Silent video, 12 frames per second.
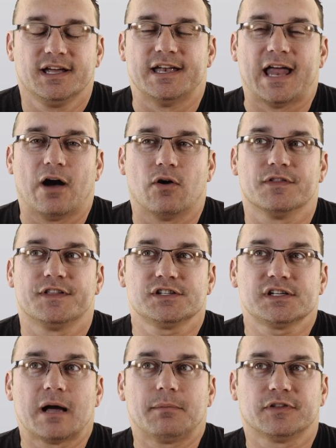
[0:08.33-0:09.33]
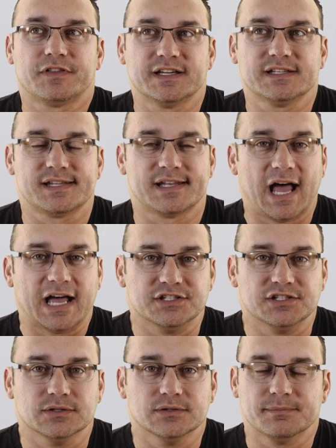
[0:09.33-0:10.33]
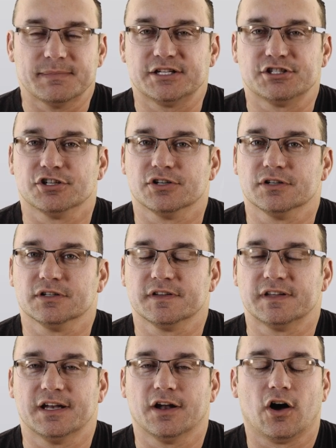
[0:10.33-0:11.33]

Now, there's a couple things that I do to make sure that